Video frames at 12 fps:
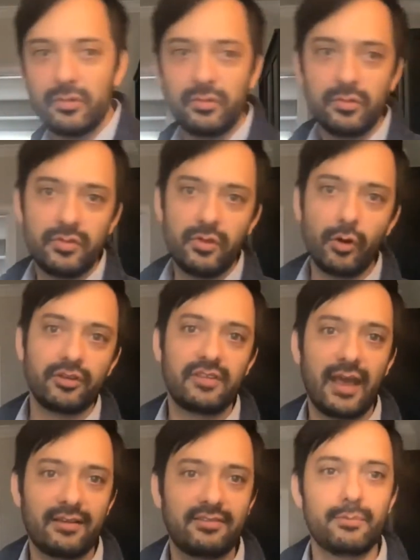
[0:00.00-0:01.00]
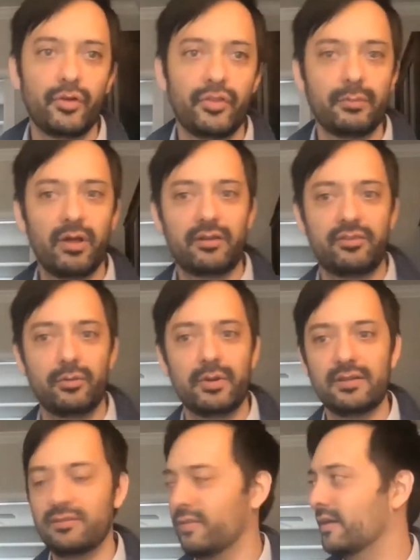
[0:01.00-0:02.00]
those exact same building blocks that went
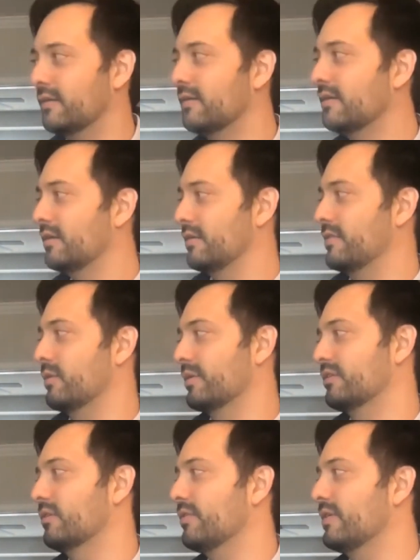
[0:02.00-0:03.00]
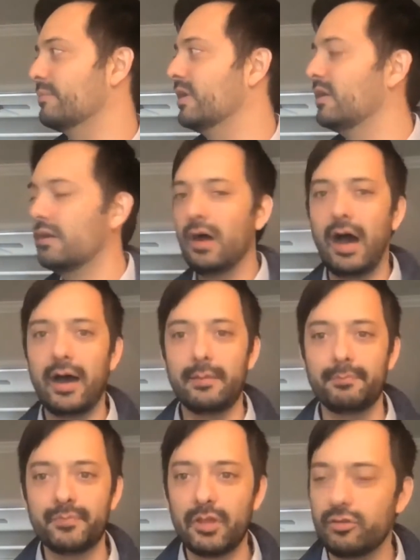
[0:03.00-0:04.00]
into the original theme.
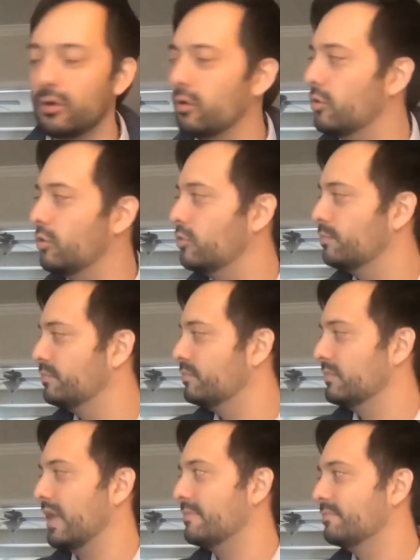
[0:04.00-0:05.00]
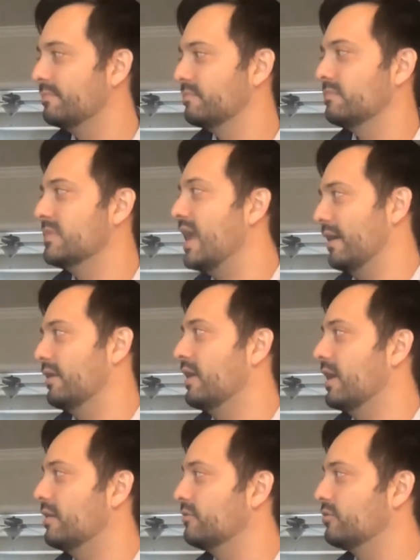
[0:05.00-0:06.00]
So yeah,
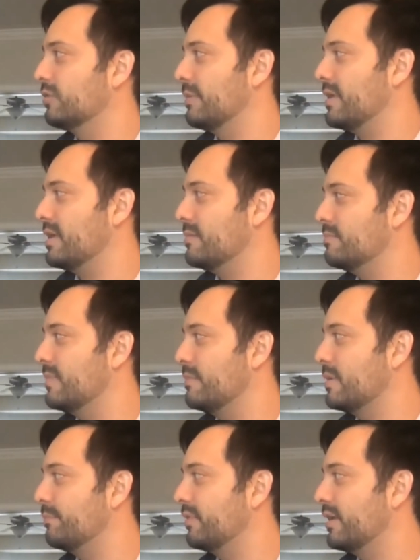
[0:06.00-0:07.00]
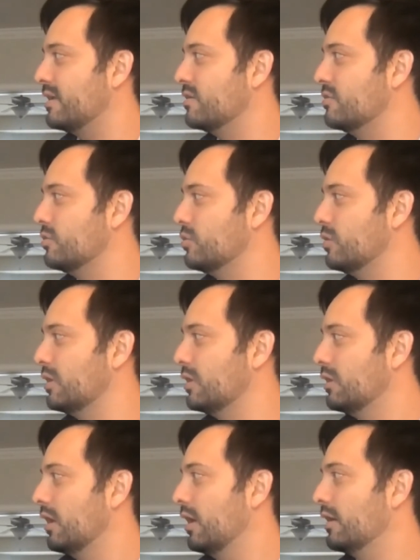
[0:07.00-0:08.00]
and so let me maybe play you
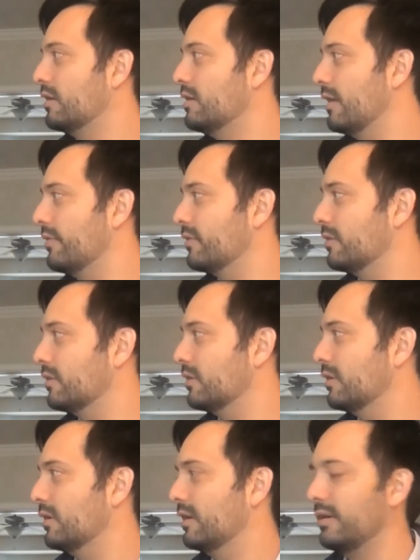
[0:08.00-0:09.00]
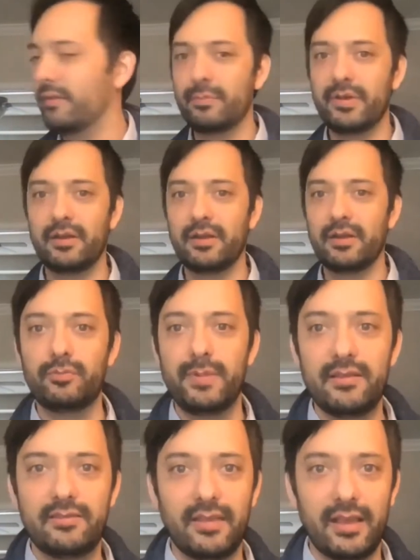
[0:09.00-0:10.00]
another bit of this
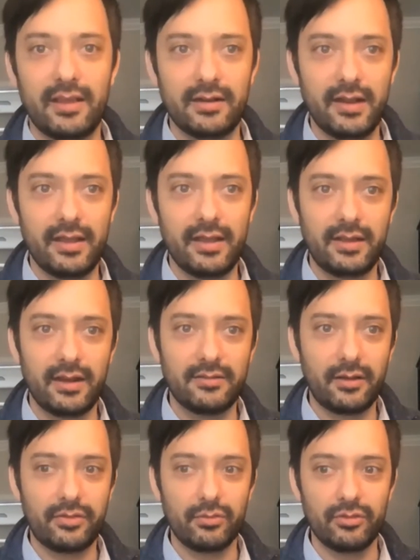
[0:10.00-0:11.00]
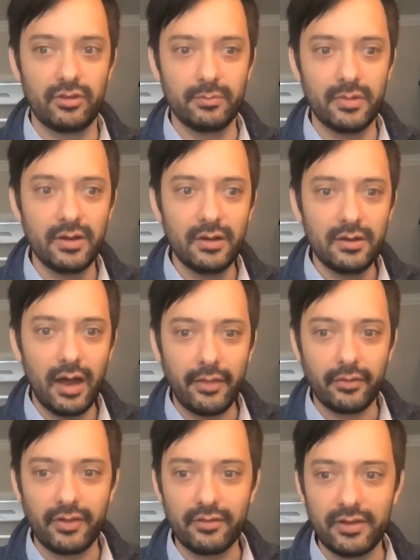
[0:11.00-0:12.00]
piece and kind of talk through some
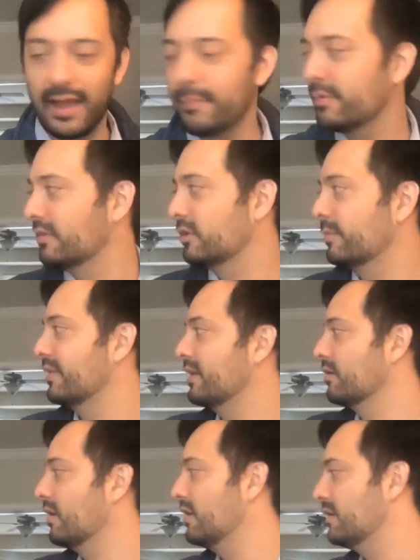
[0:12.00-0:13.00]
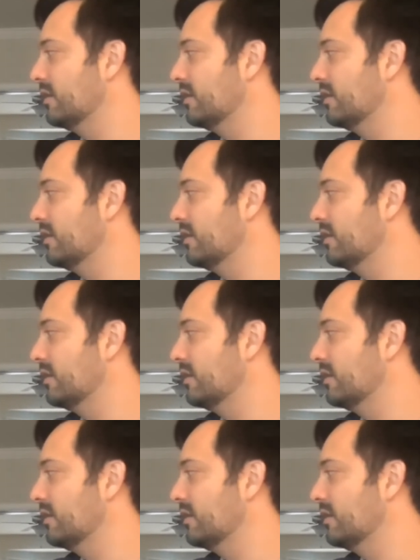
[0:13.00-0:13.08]
other things that happen a little bit later on.